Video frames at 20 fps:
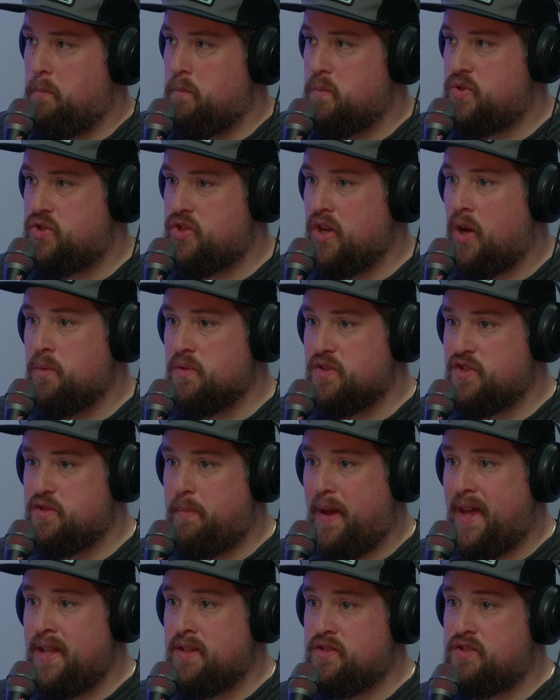don't
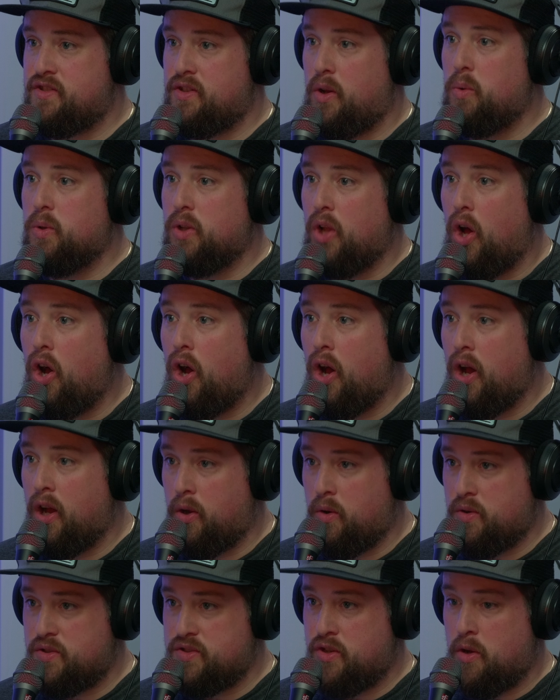spend so
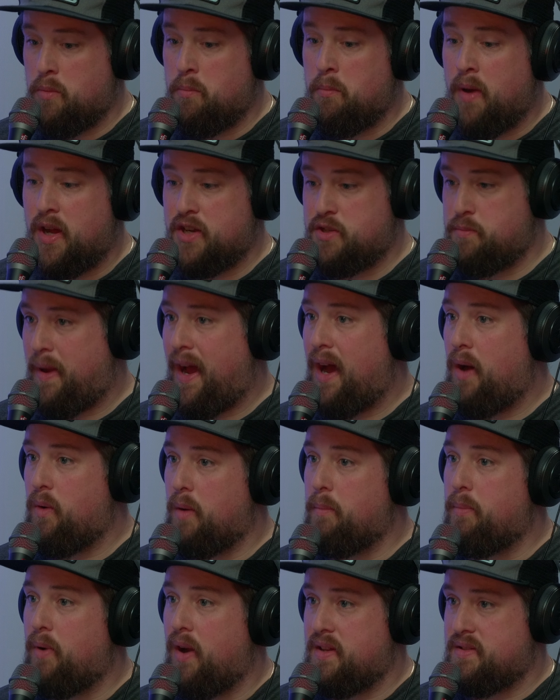long or so much
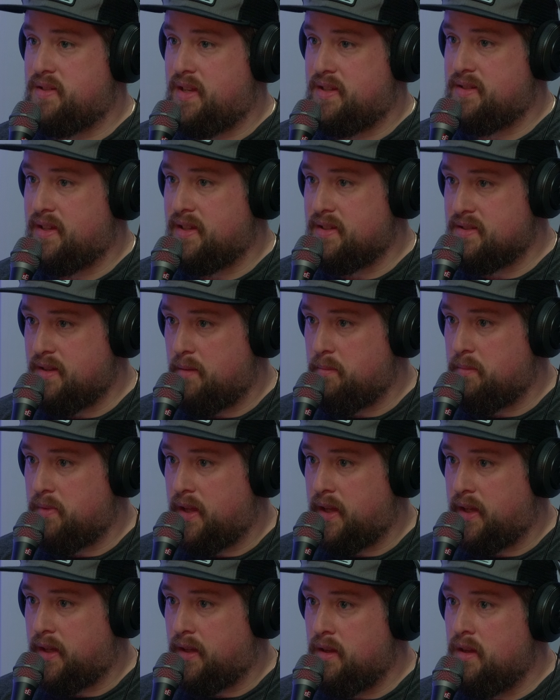power processing
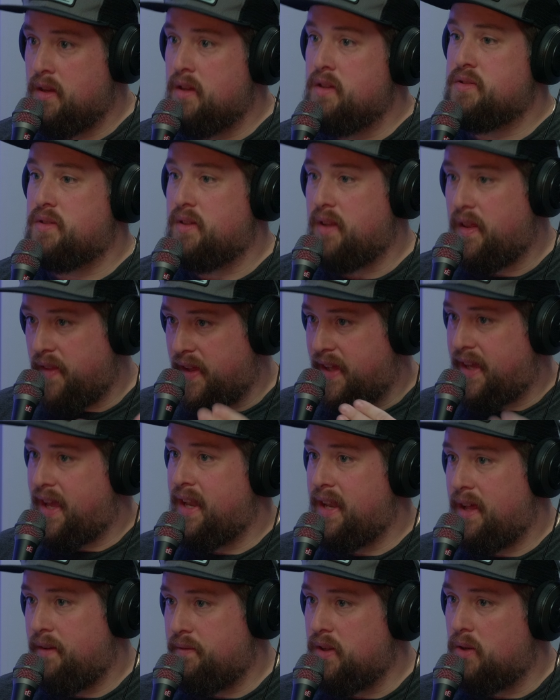something so that they
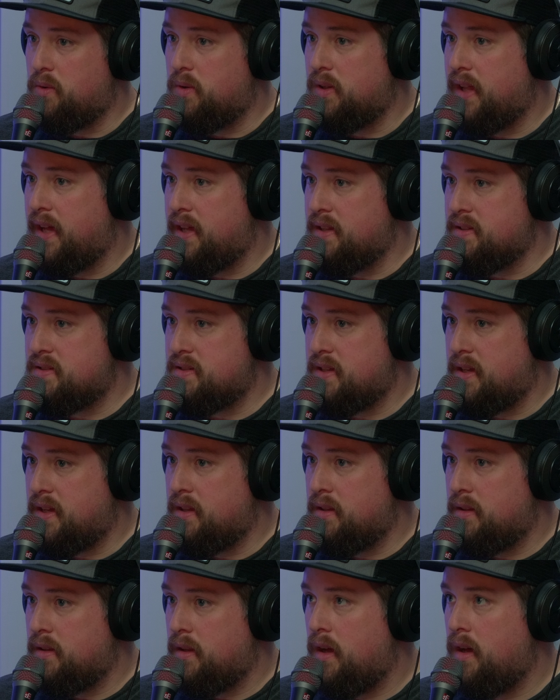can have lower
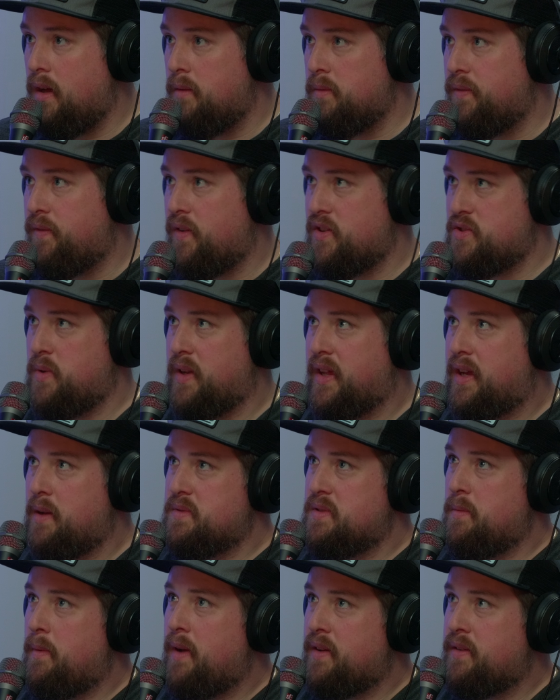latency. The first one that
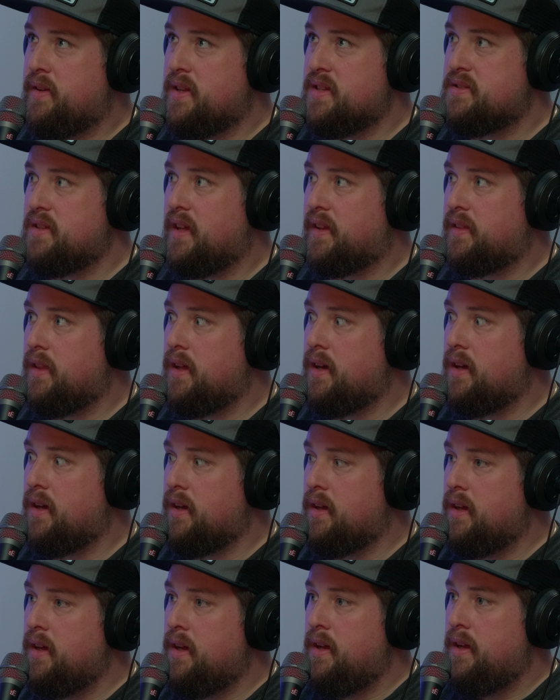comes to mind is like
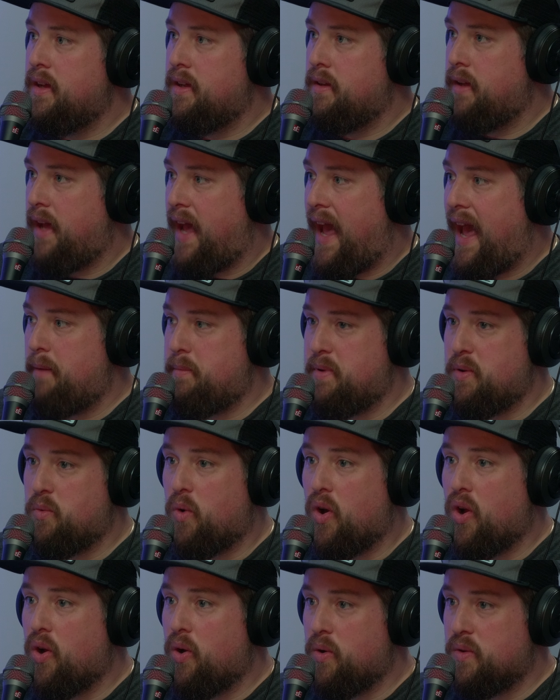the Abbey
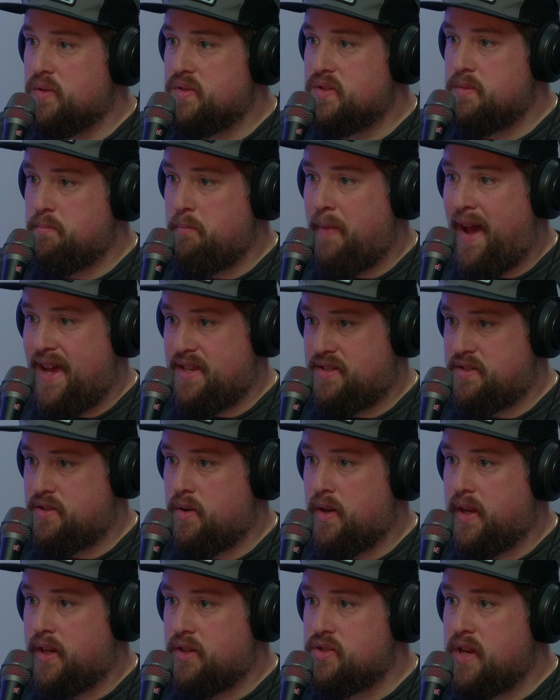Road's
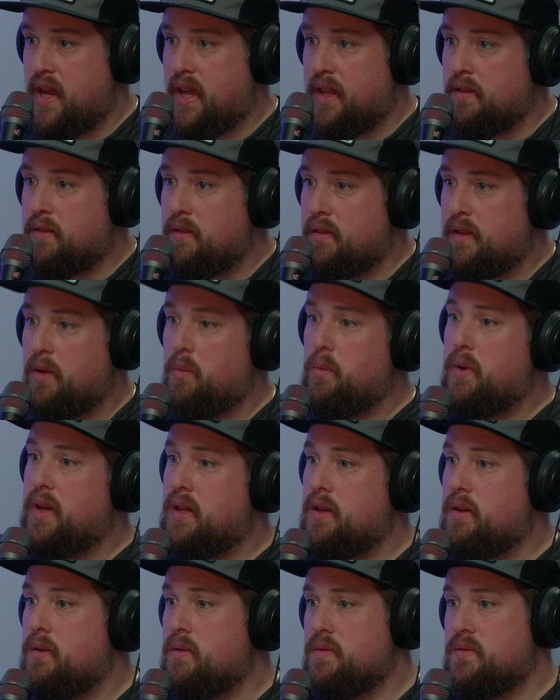mastering chain that we
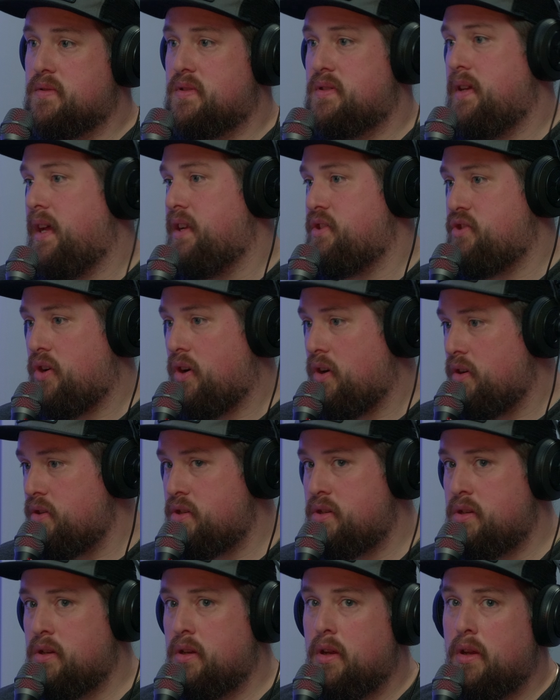use at
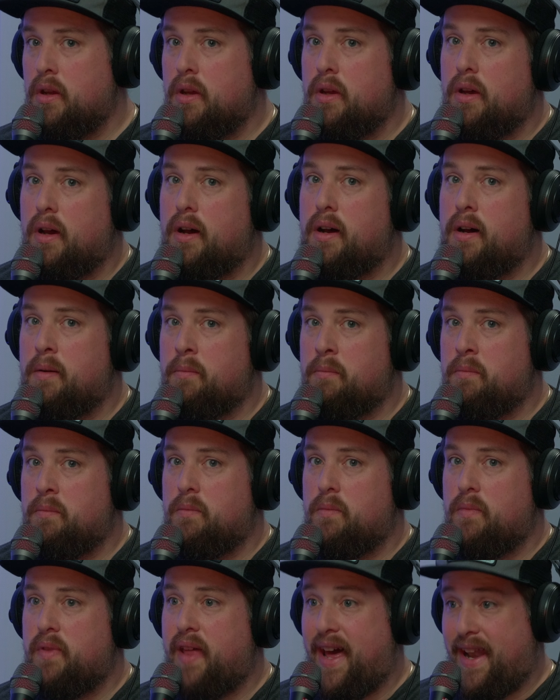church.
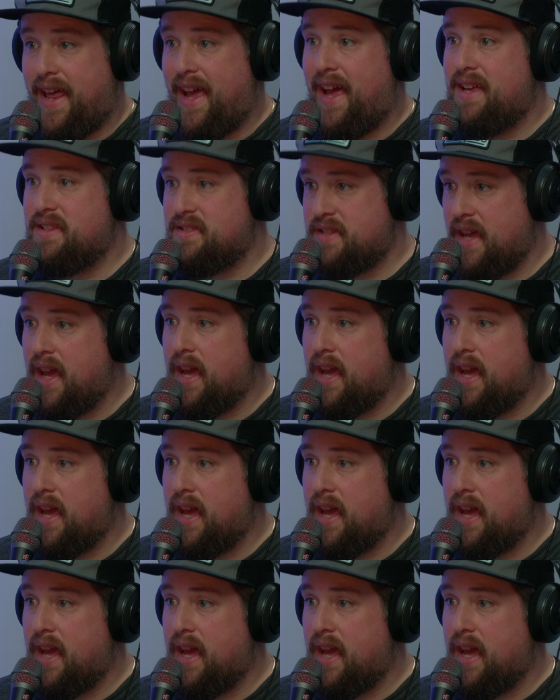That has